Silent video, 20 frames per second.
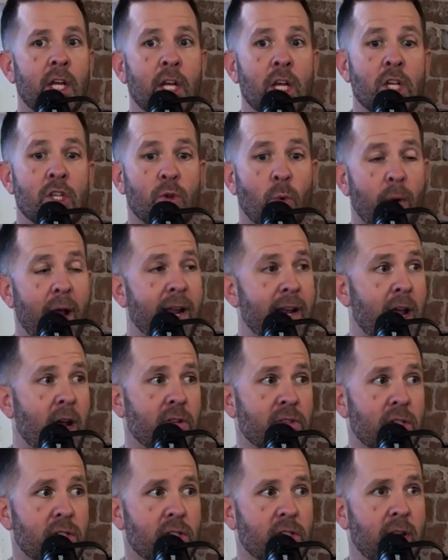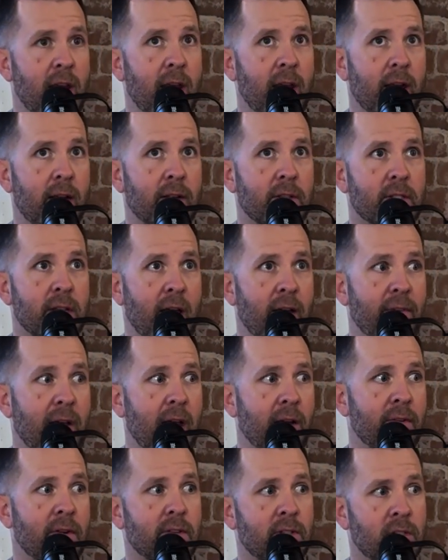So right now as it stands, I have
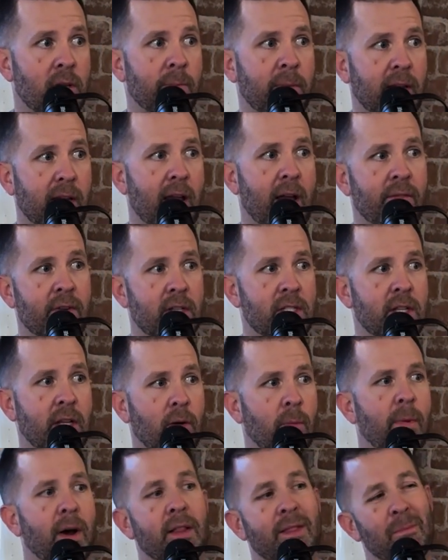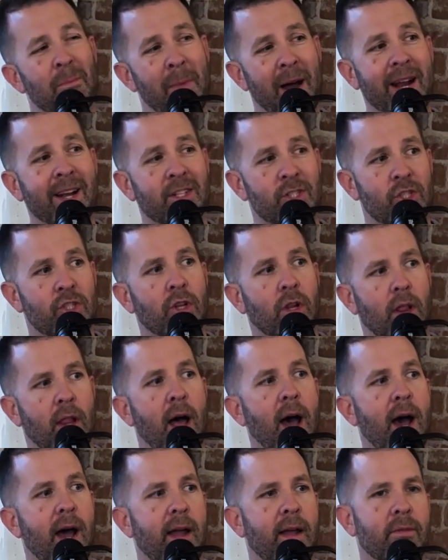something every single month minus
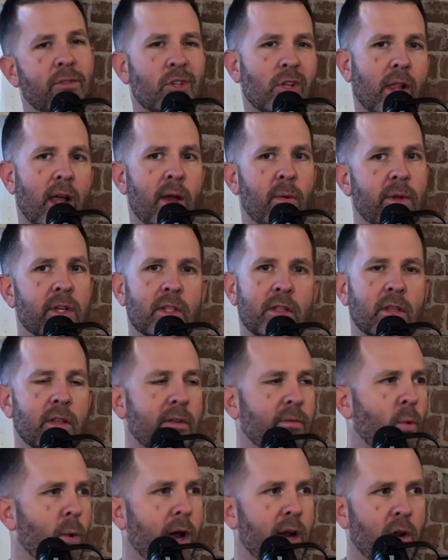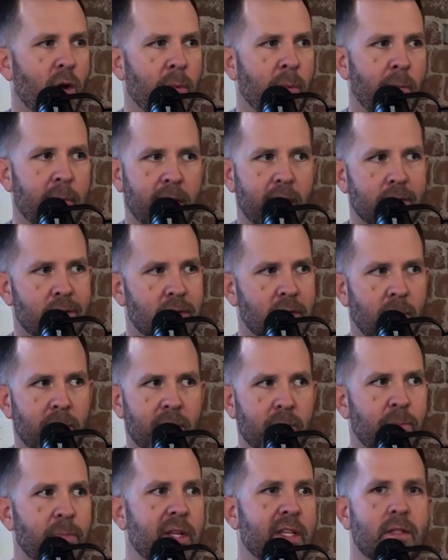July. July, we just leave wide open because summer's
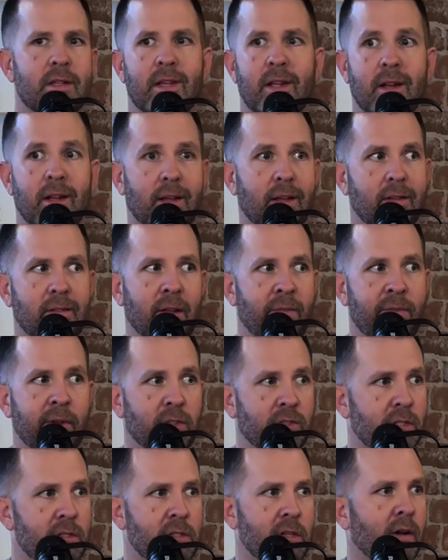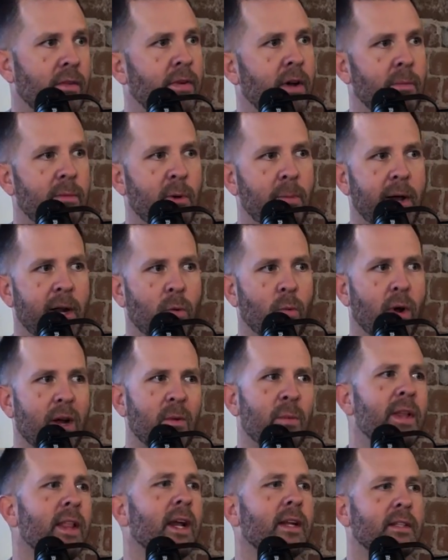busy and it fills itself up no matter what. And
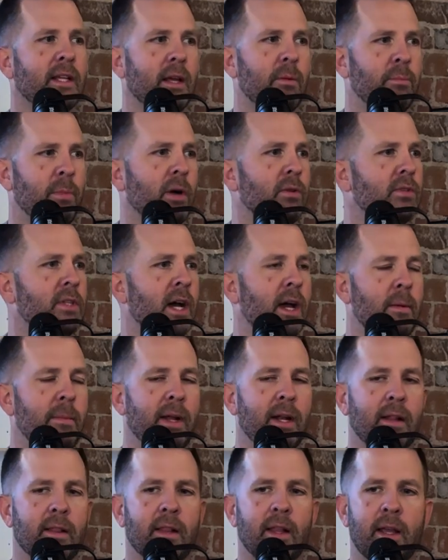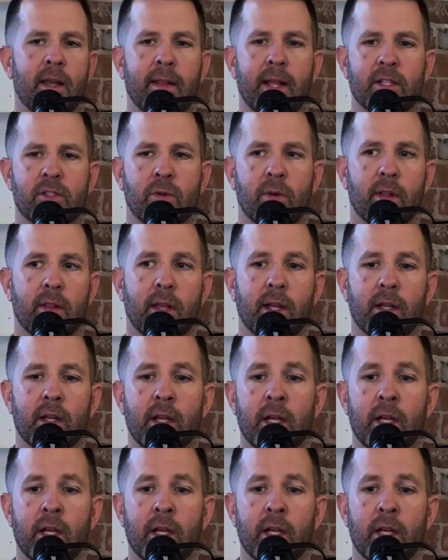we like to get boat time in and that sort of thing.